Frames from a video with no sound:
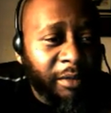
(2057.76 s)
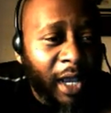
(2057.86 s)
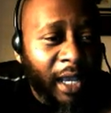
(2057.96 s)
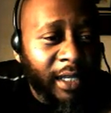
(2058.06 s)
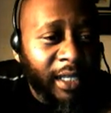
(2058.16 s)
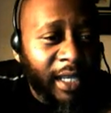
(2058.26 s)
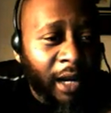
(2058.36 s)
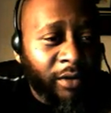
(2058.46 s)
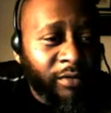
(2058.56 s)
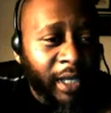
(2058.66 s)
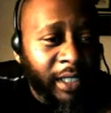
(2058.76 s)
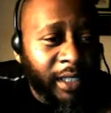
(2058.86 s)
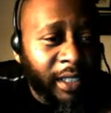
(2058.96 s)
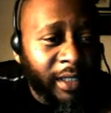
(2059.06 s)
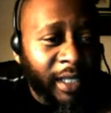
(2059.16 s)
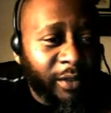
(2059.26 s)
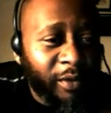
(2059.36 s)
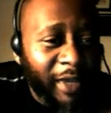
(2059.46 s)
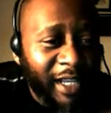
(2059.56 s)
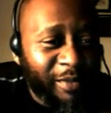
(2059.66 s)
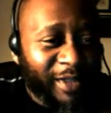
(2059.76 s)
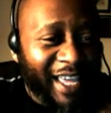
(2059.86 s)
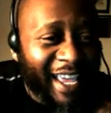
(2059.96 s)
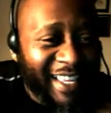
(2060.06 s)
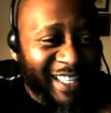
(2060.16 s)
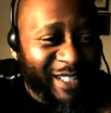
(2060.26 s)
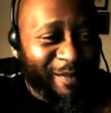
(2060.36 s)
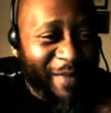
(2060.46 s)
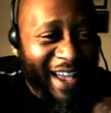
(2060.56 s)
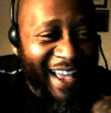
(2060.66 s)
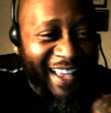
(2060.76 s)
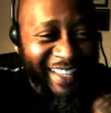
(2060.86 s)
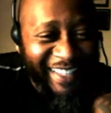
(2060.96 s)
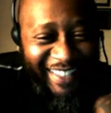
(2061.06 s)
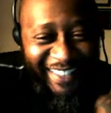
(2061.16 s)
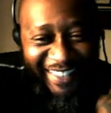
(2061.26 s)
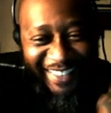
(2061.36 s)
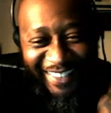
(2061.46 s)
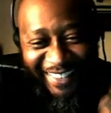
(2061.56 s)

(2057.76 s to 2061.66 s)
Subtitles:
thinking about it coming down here, and